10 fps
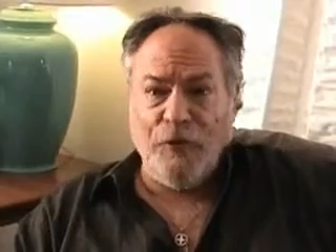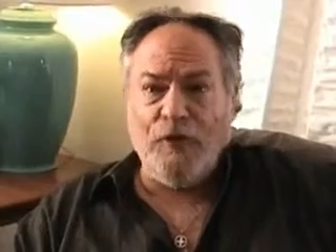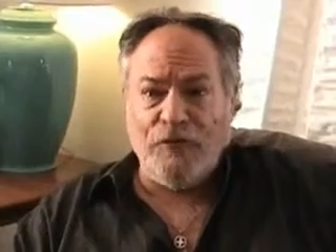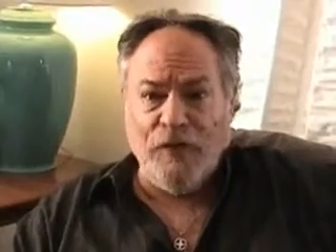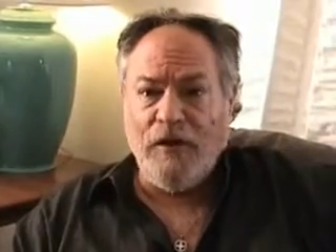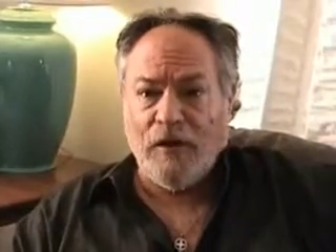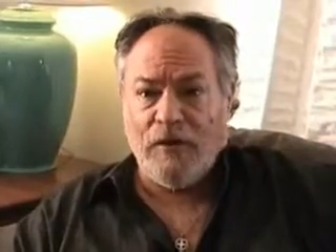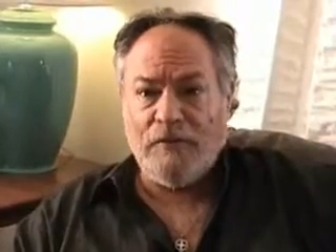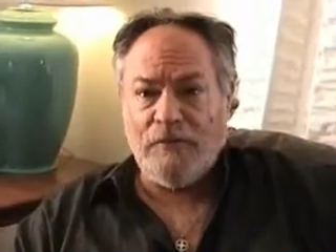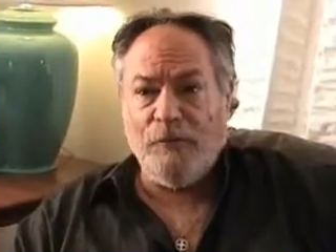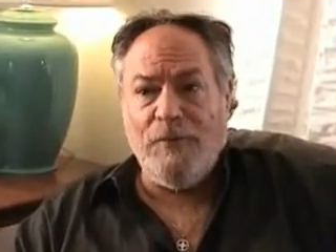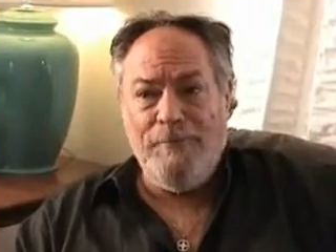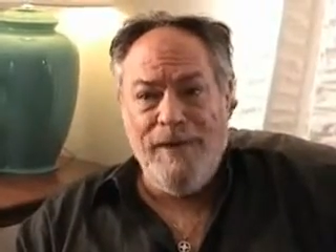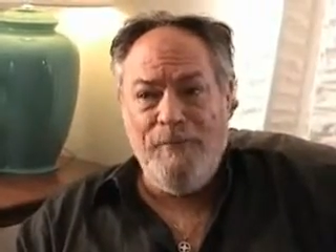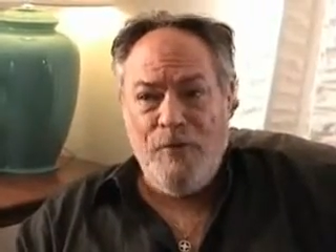Start there.
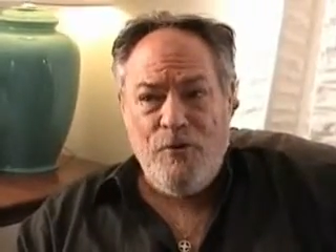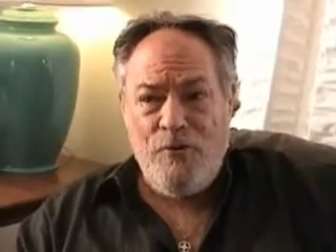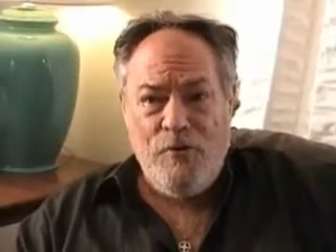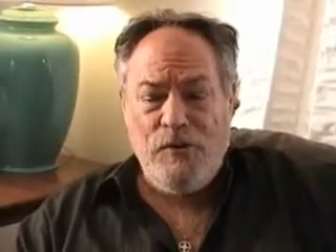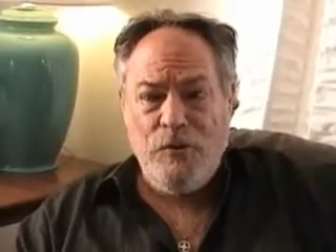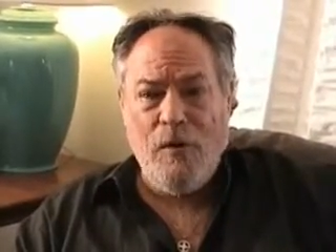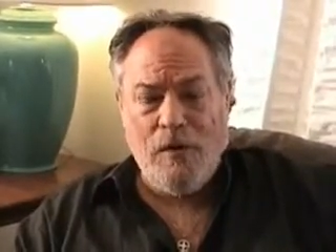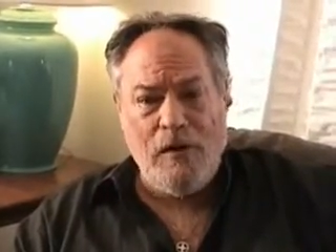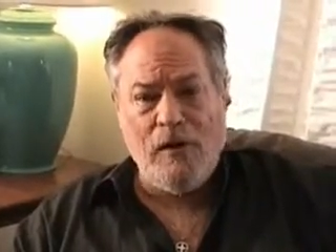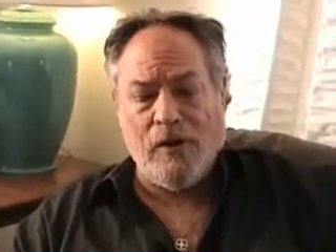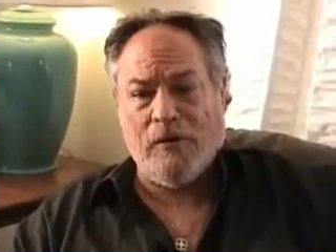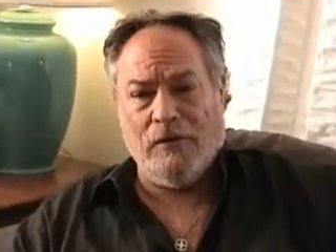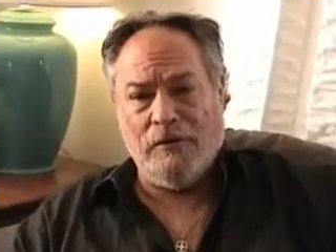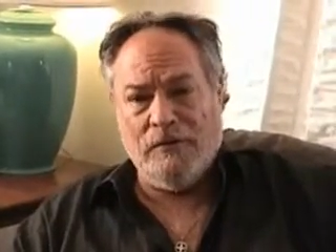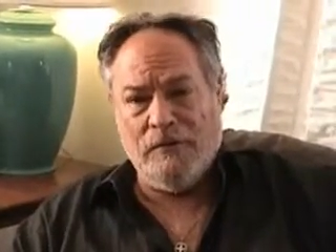Remember who you
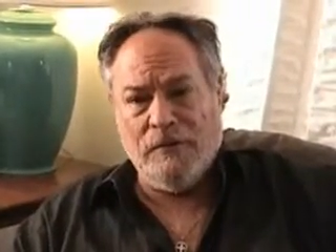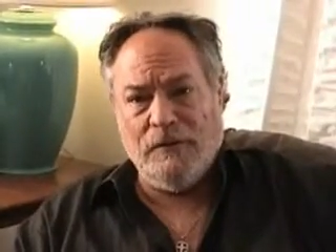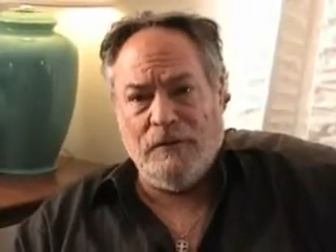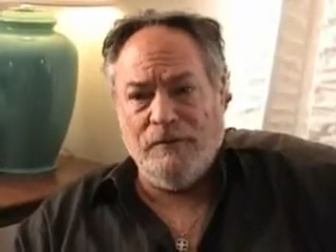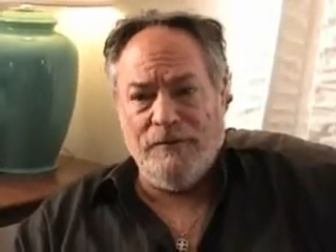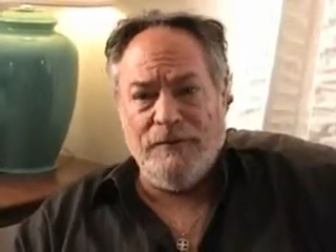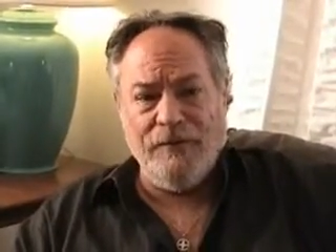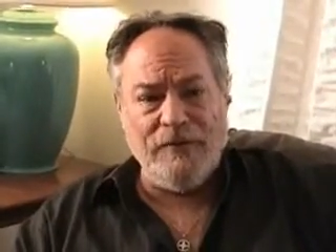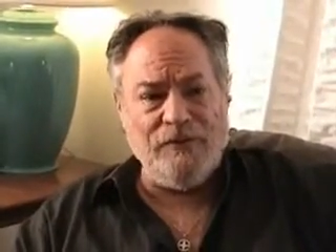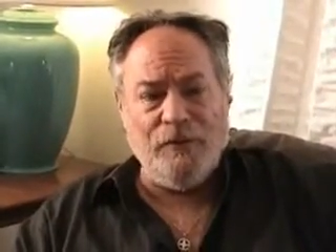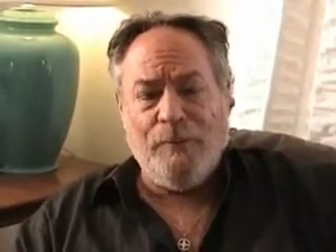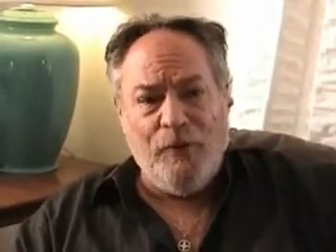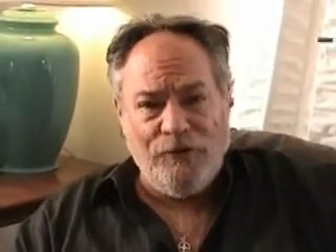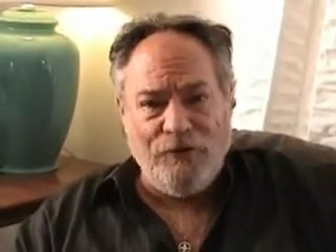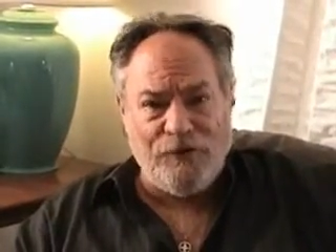are. That's the
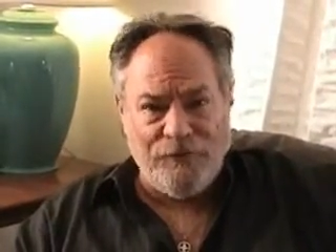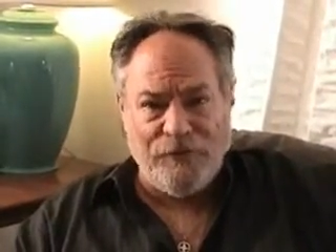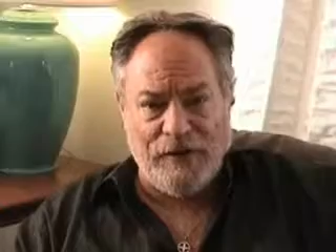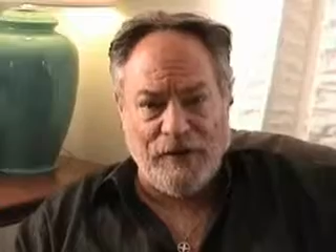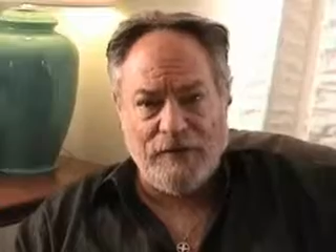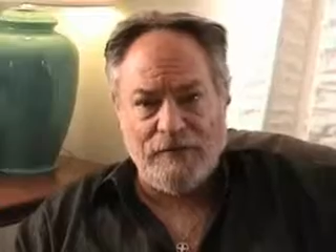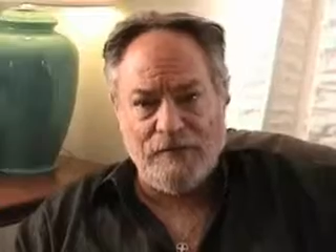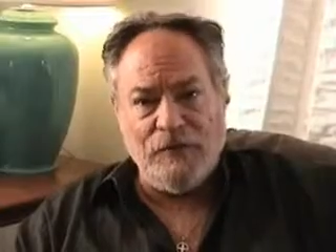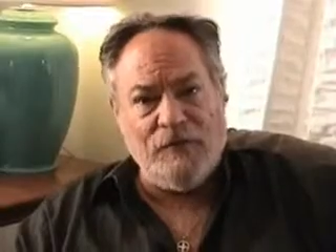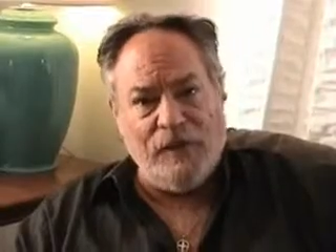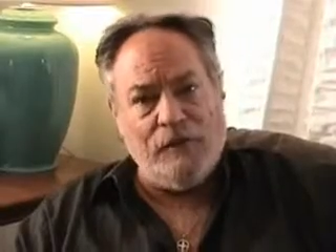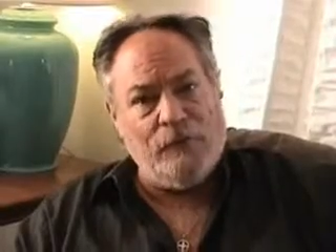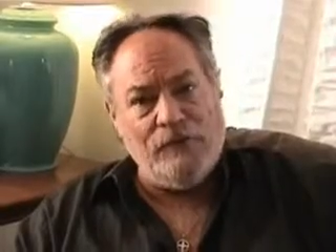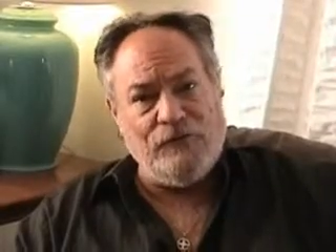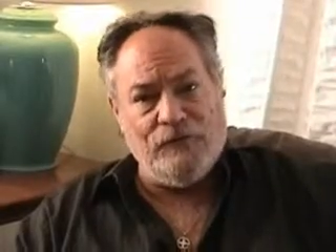birth certificate, the
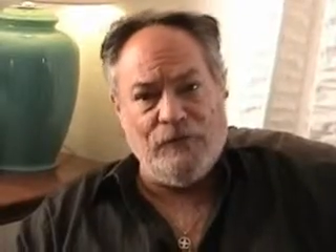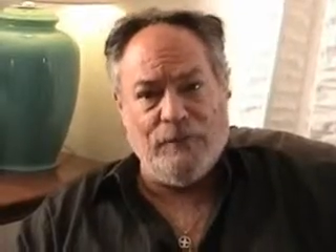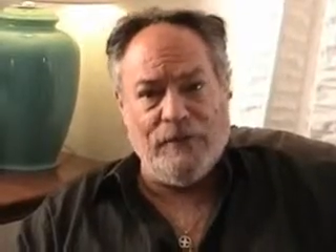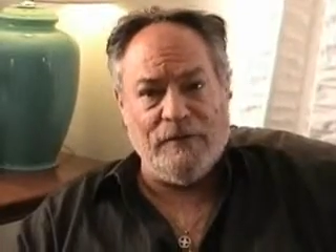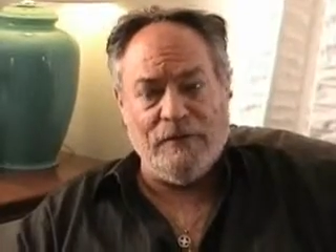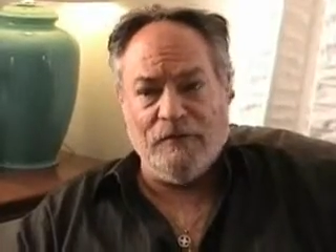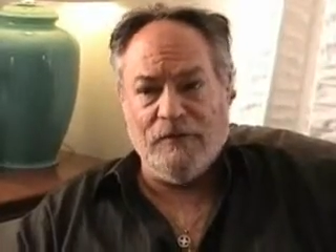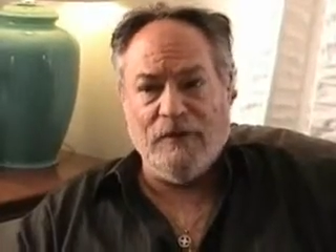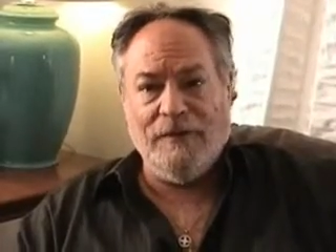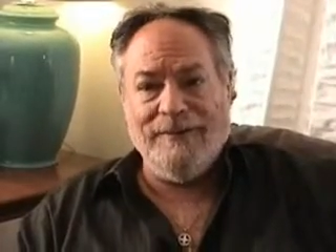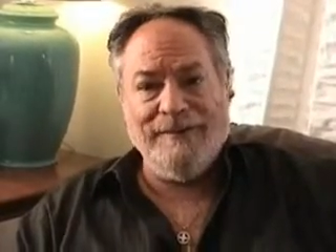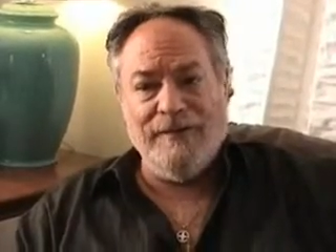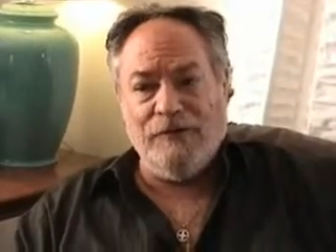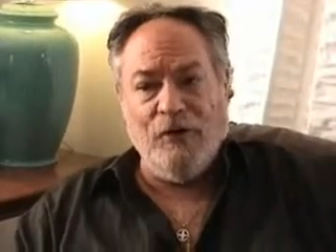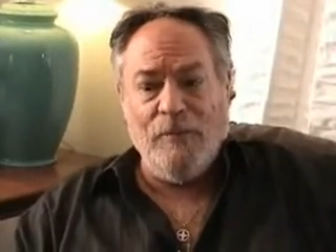Declaration of Independence.
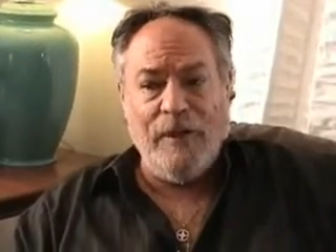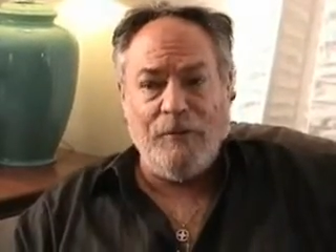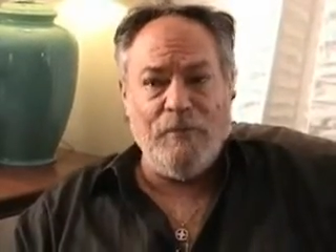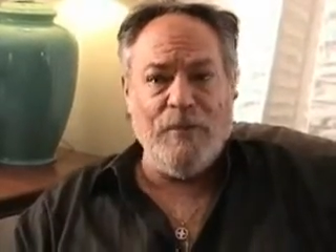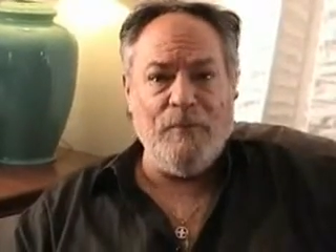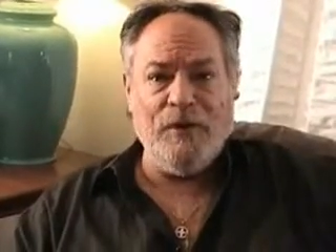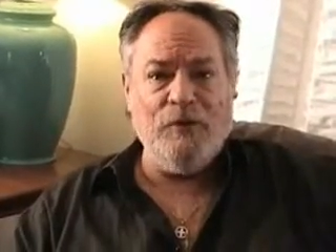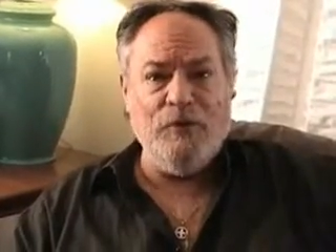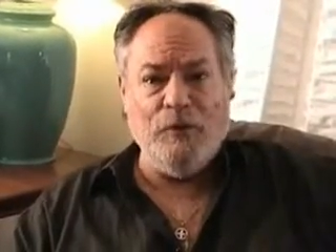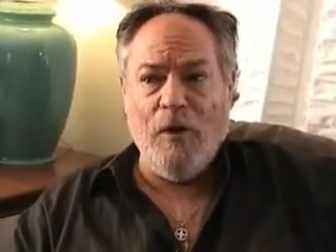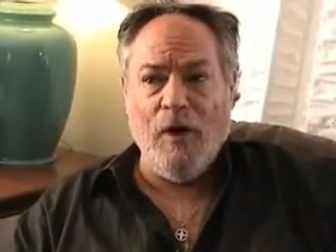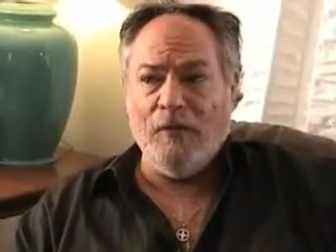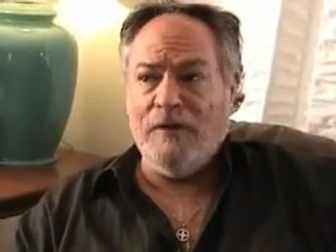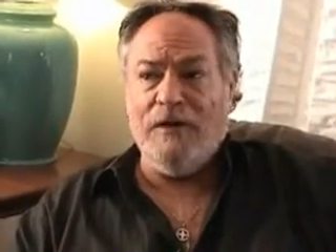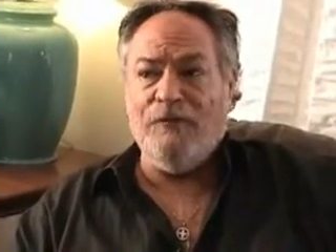It's all about remembering who you
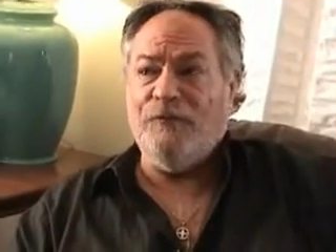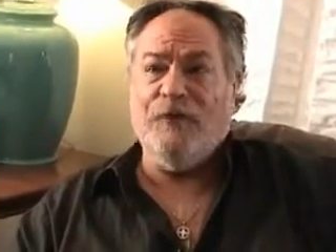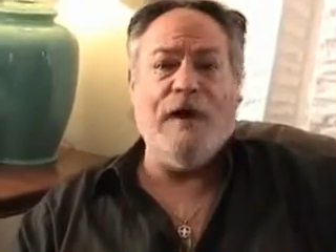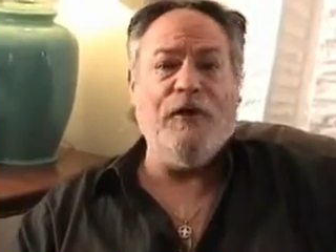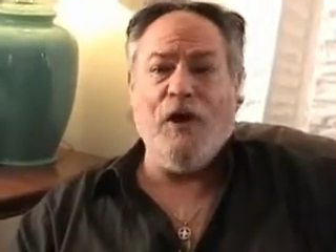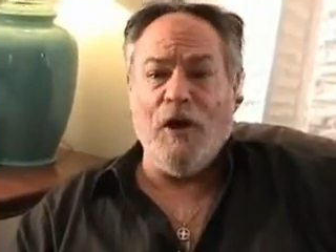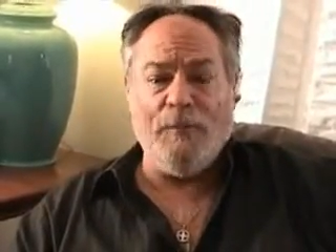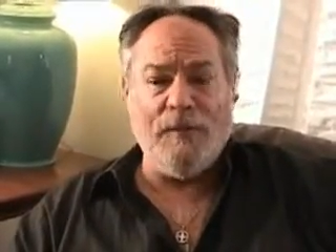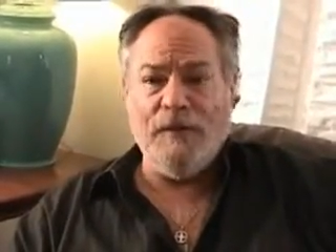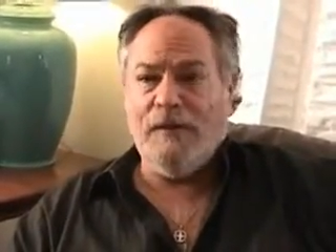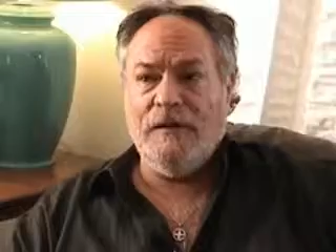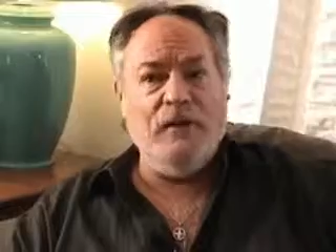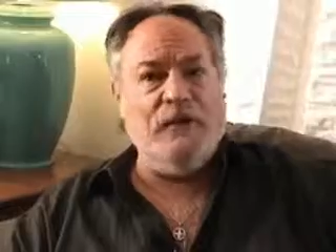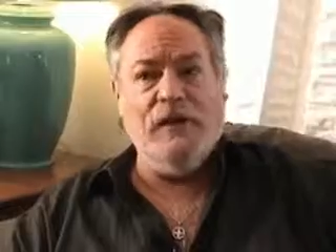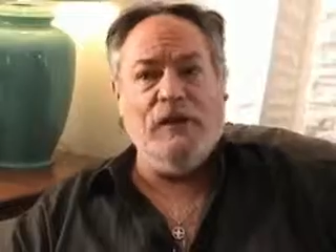are and then getting fired up
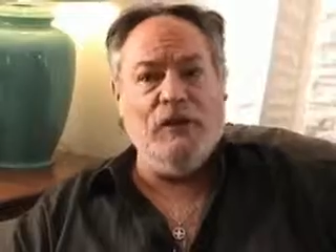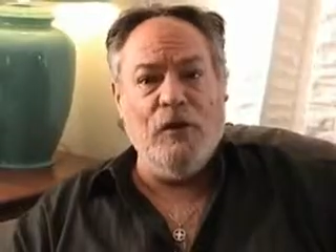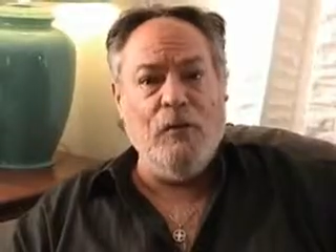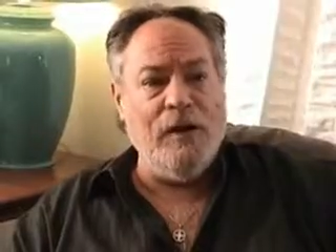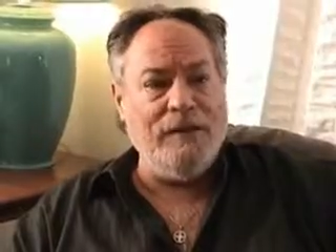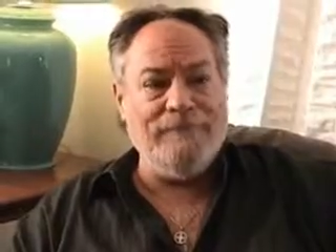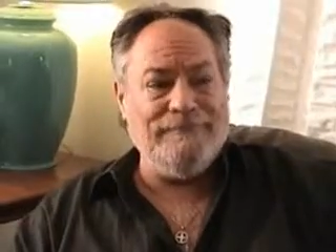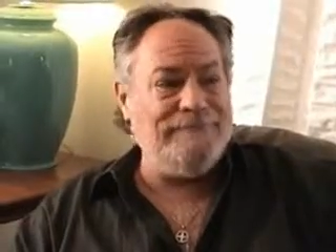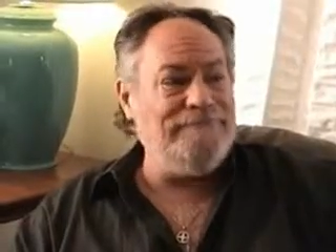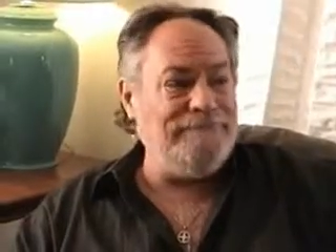and saying, you know what?